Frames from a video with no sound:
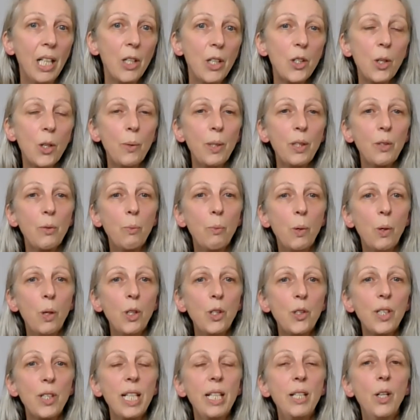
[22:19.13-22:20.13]
So it
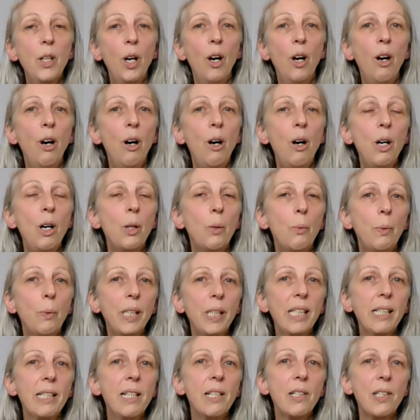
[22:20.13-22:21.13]
was in her a
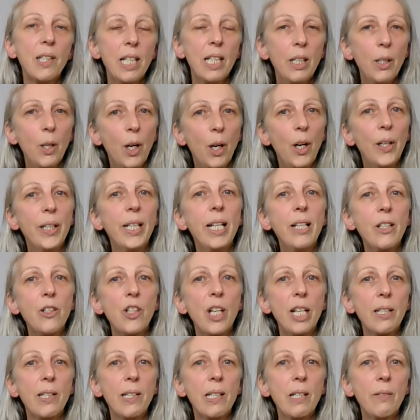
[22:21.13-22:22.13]
weakness in her
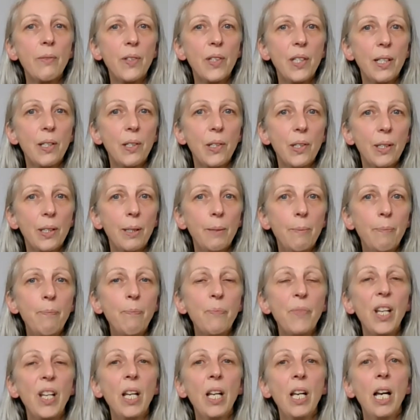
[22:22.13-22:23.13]
digestive
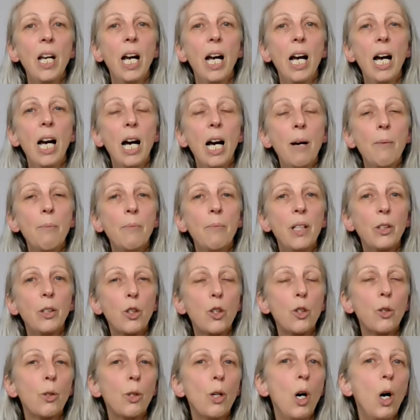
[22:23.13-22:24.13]
system
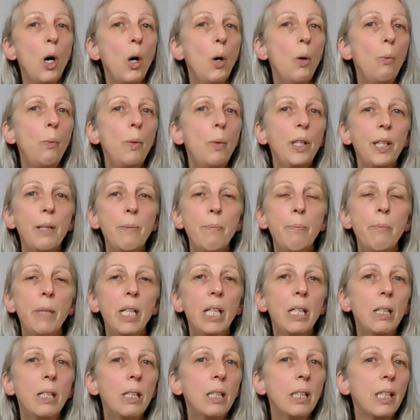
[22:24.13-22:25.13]
to go with the
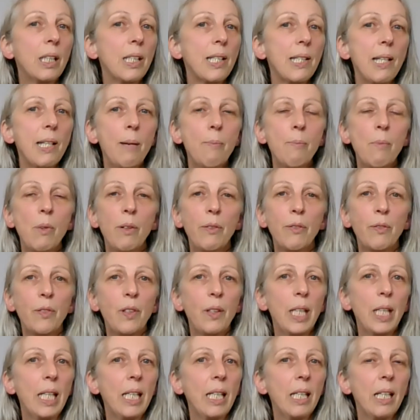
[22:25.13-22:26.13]
milk, some of
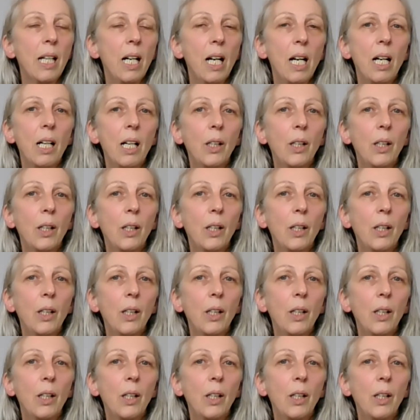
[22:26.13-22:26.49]
the